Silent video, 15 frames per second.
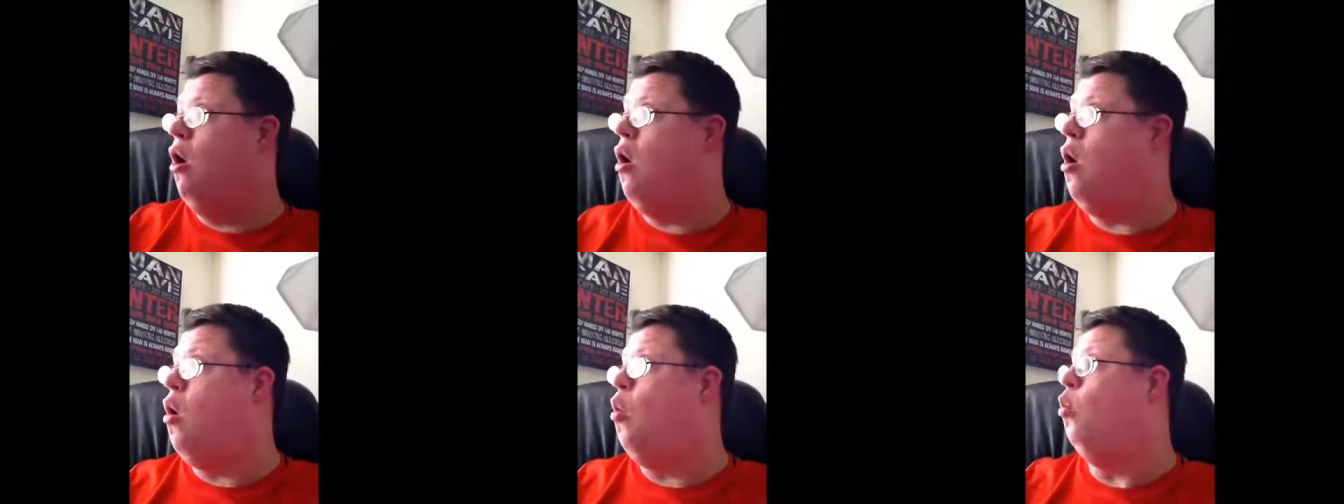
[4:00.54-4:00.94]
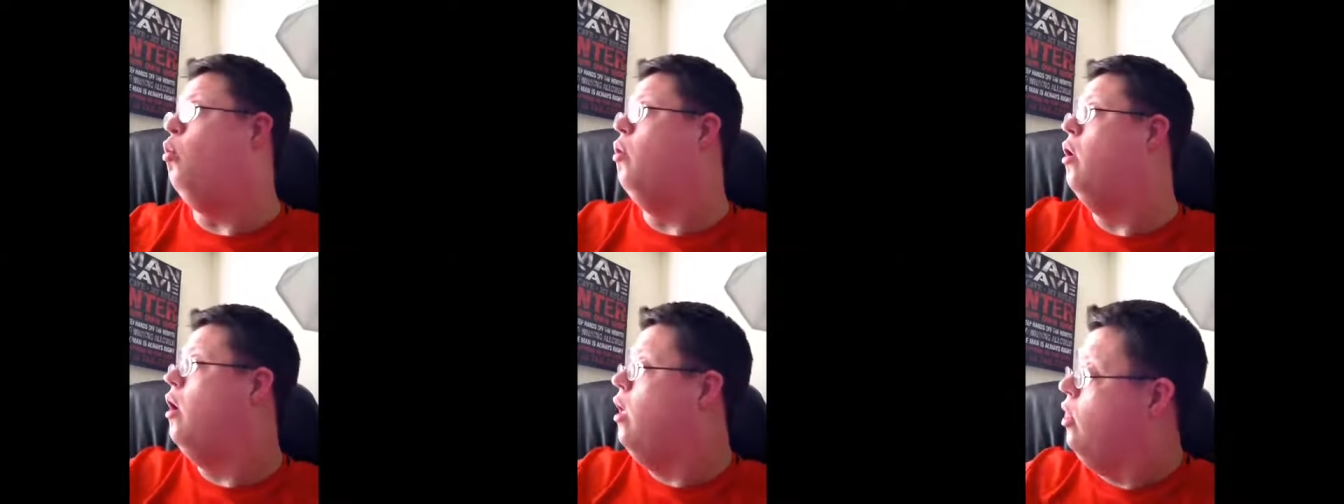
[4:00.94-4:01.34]
own
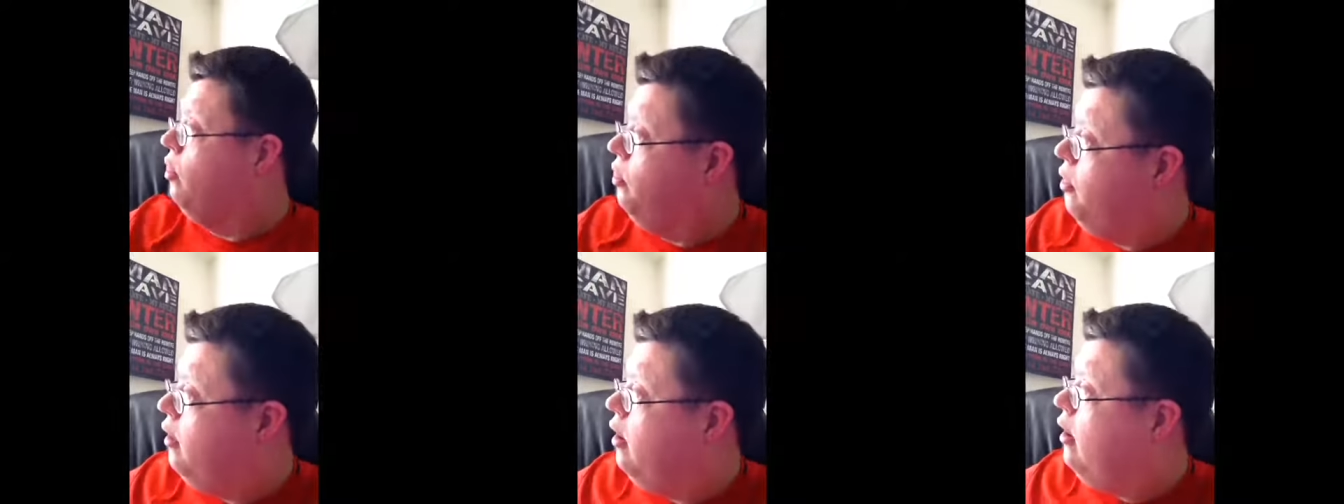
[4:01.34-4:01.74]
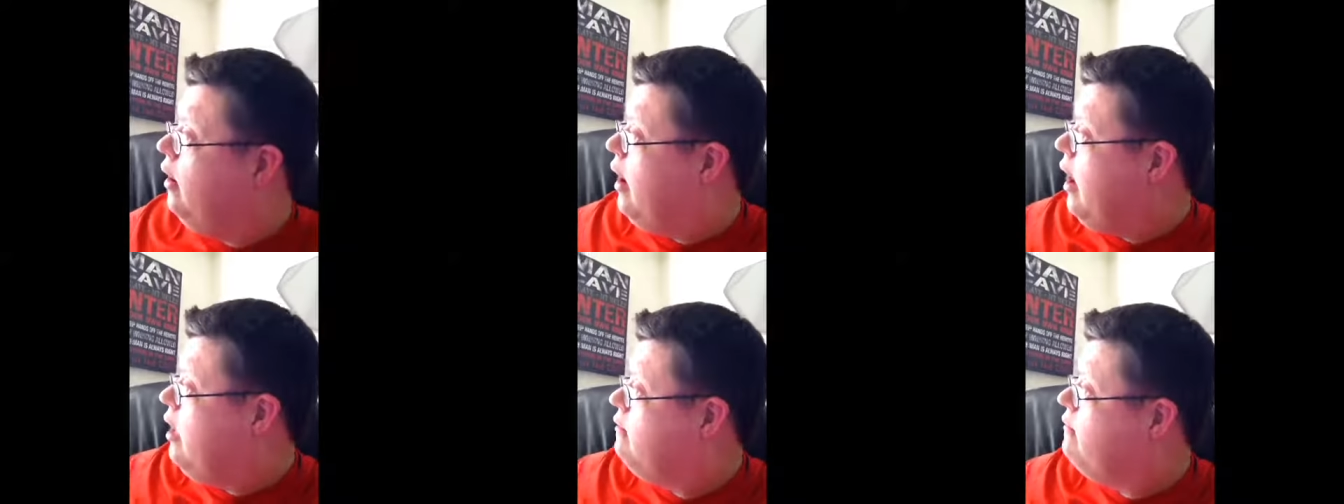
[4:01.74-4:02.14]
the
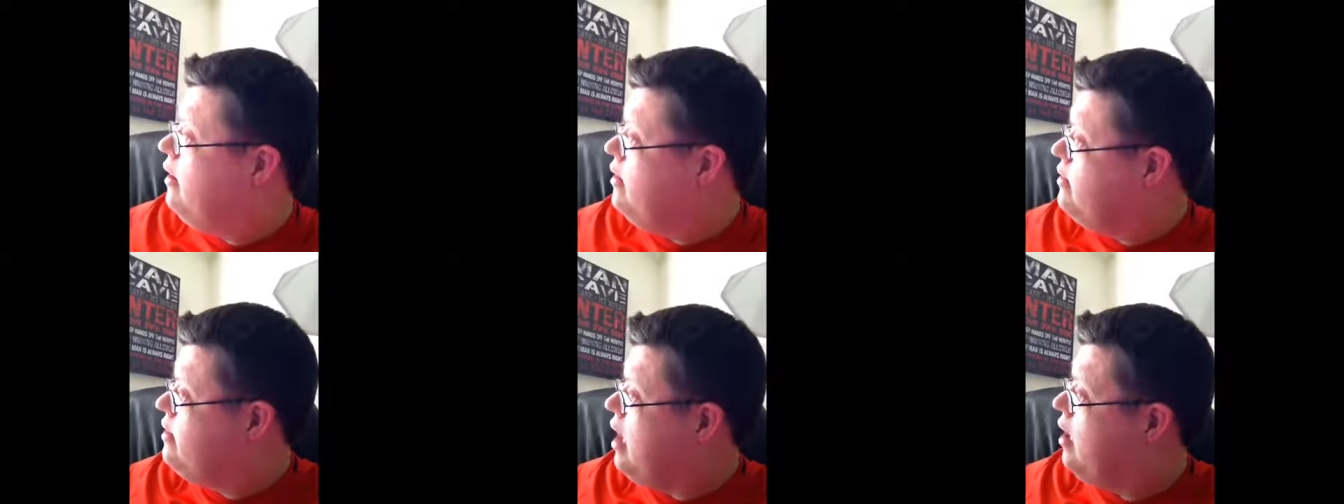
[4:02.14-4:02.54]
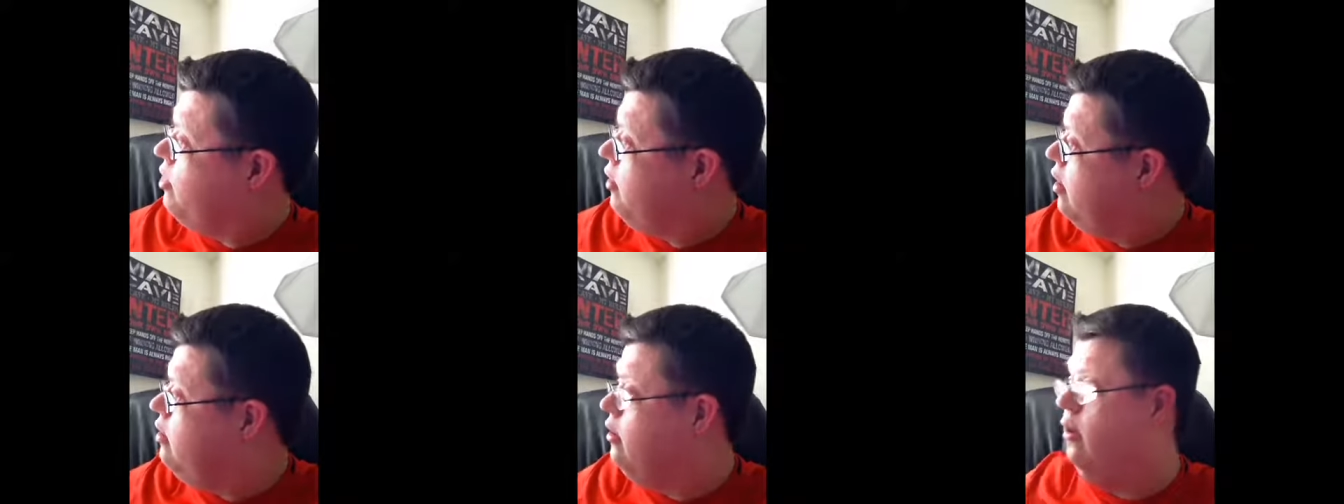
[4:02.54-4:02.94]
Adirondack
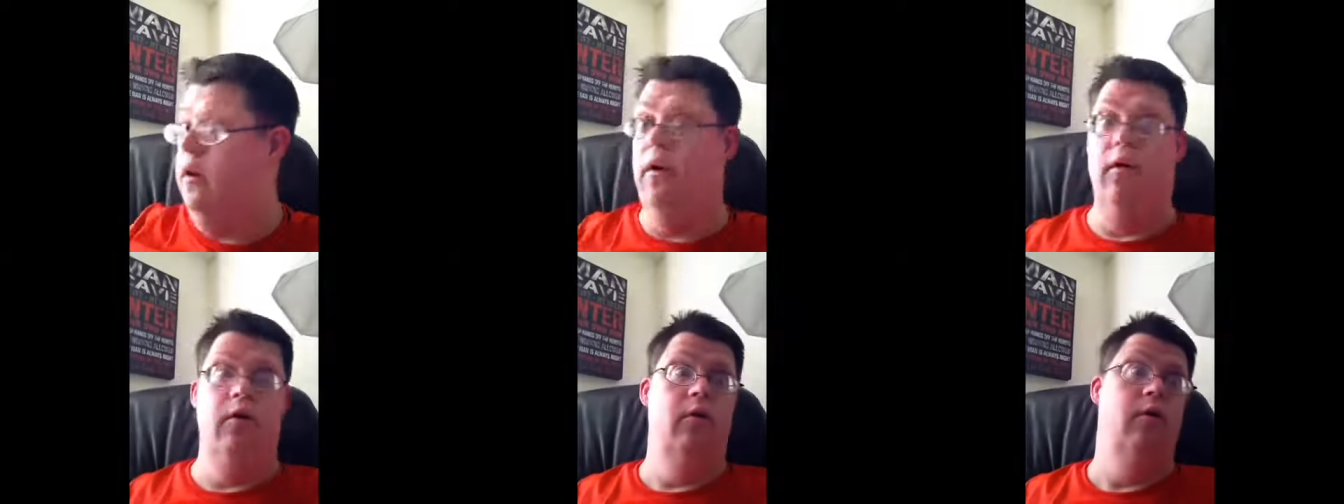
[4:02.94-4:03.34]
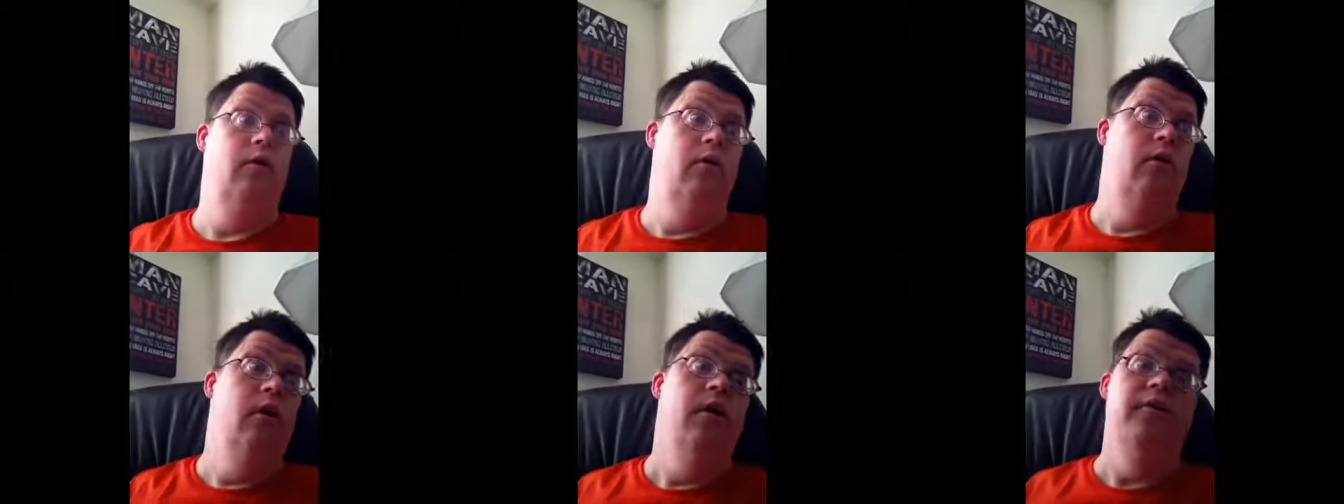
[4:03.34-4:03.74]
Thunder.
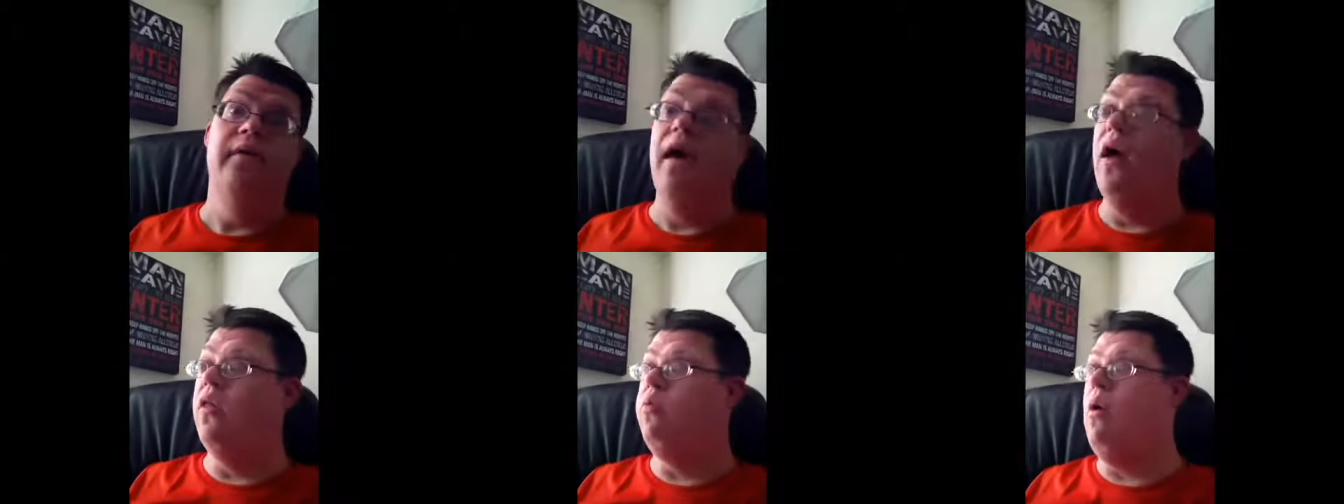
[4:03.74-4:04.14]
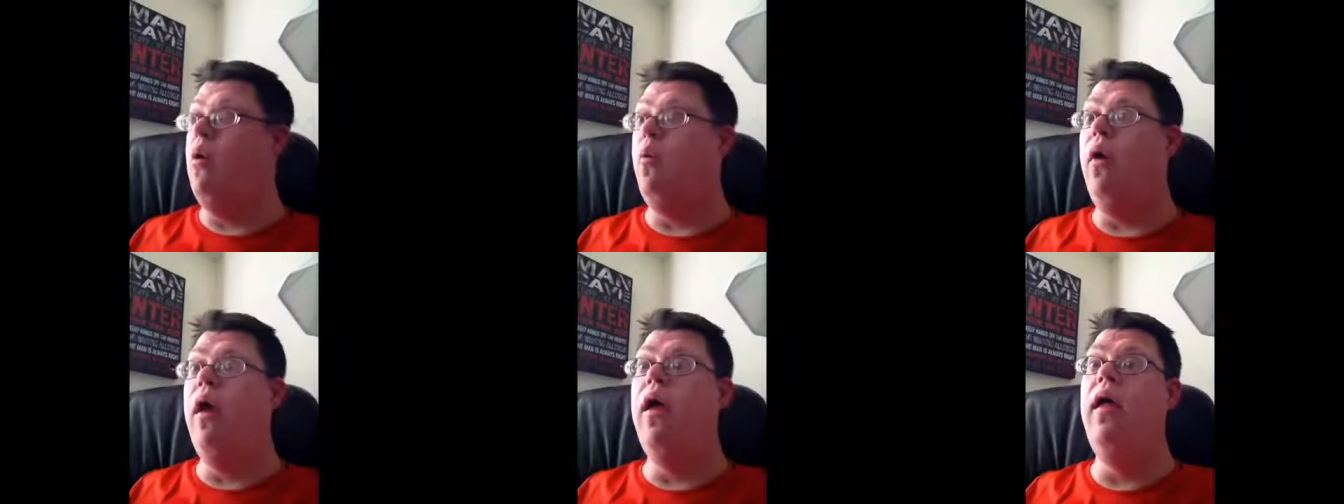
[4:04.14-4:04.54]
That's why
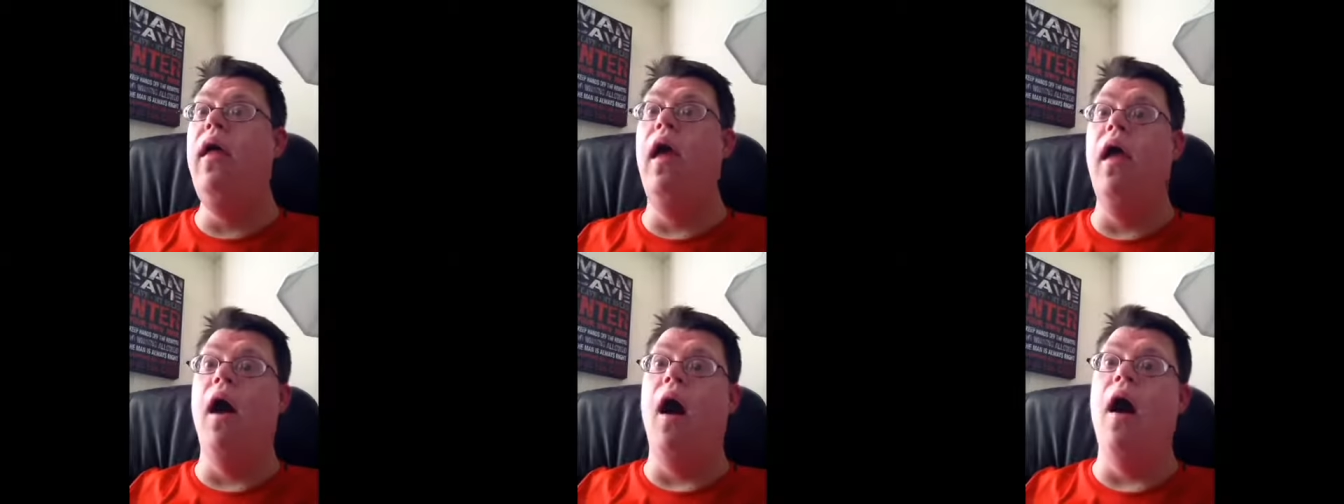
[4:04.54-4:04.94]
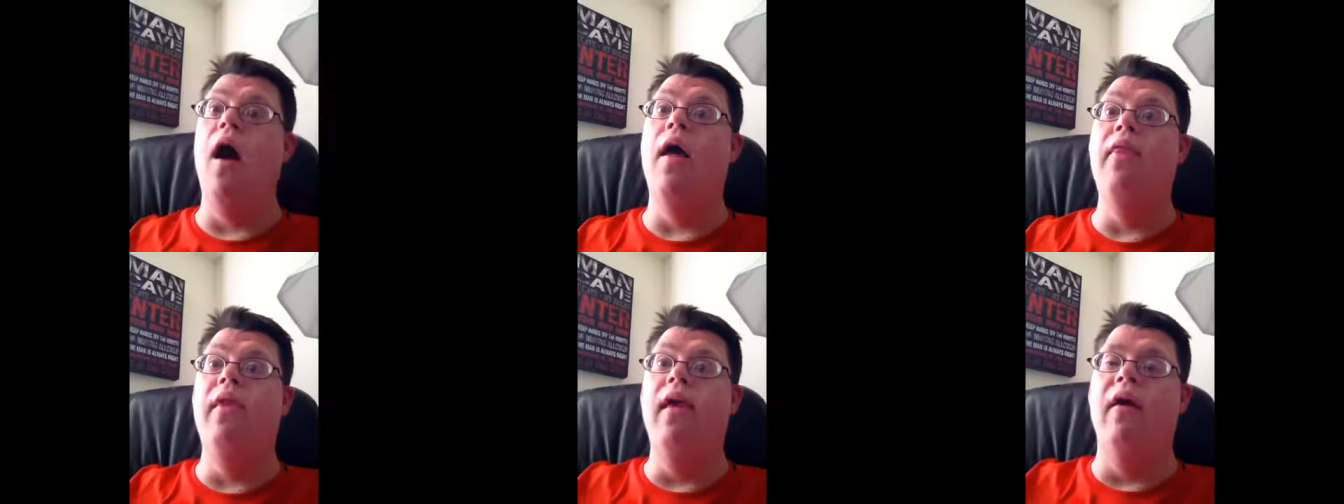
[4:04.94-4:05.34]
we
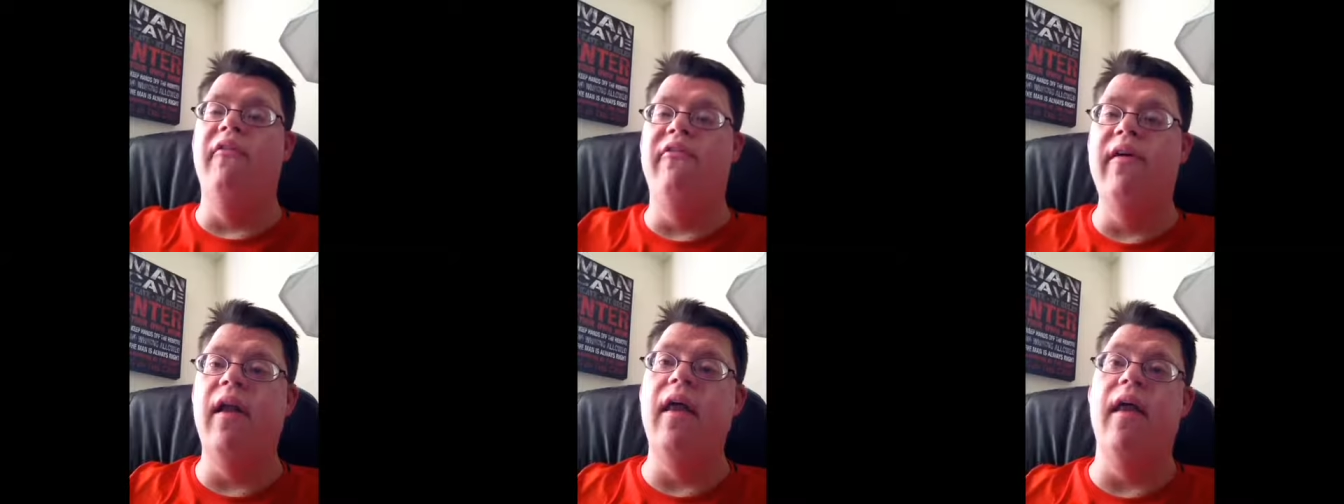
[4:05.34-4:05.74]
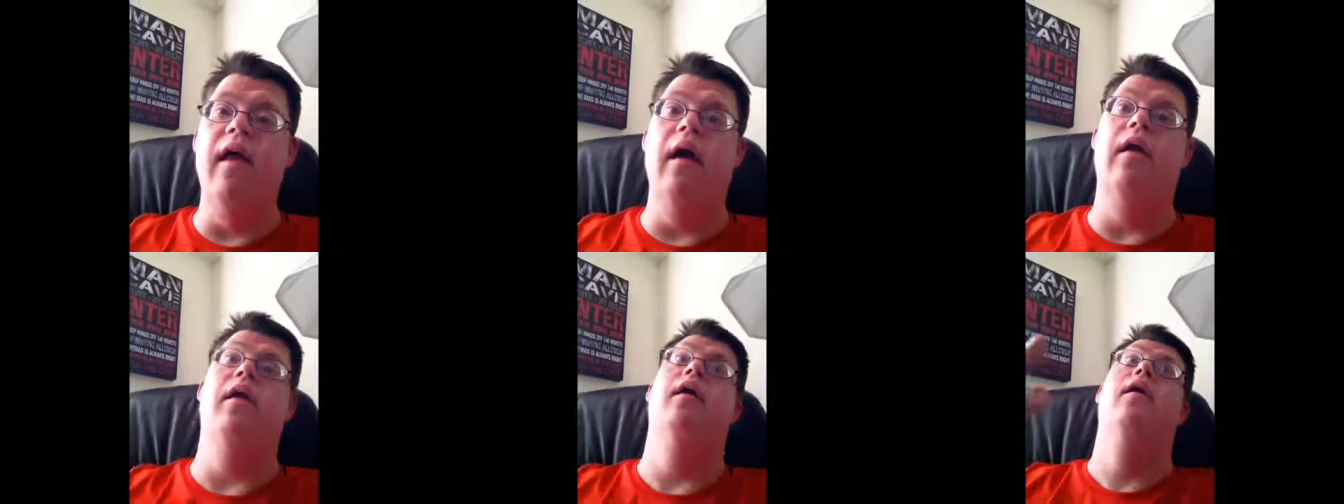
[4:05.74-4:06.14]
are the affiliate